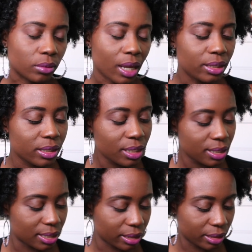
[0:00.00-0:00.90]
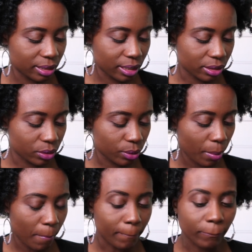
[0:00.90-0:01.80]
That's the Dilly Dazzle.
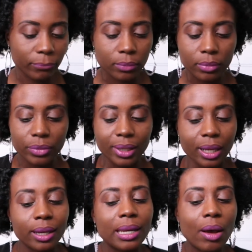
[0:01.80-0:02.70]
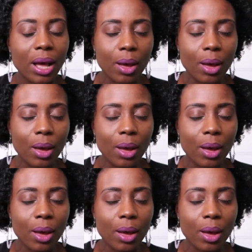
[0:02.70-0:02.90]
Now